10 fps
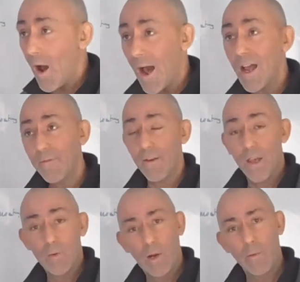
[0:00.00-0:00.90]
what I
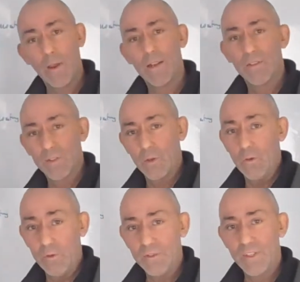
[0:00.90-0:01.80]
found when I went into
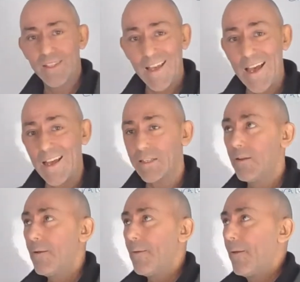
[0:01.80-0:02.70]
schools is that
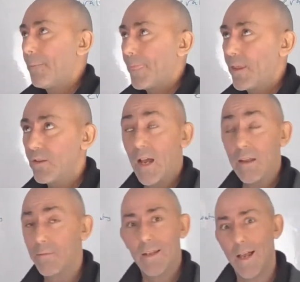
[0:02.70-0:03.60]

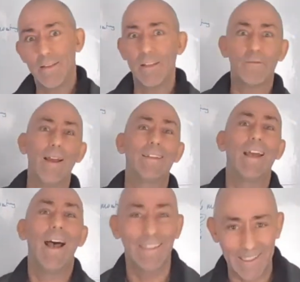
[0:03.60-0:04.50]
I had these
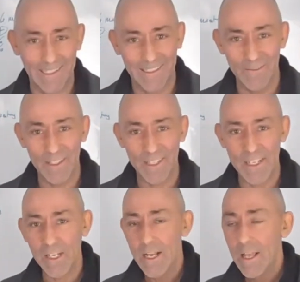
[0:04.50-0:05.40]
fantastic
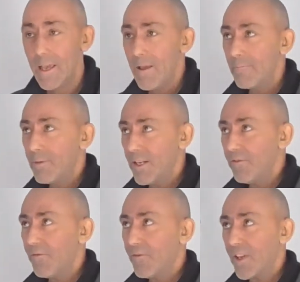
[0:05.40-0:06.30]
activities, but
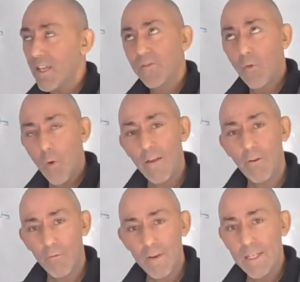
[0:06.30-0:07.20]
if the kids, for
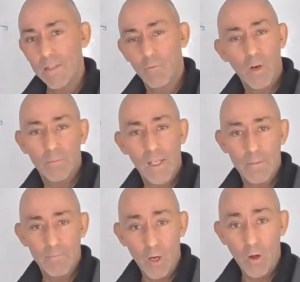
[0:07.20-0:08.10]
whatever reason, weren't
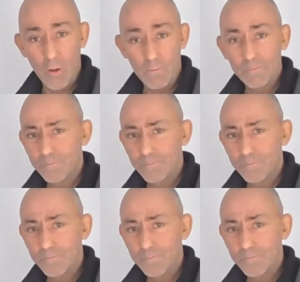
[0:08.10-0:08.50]
playing ball,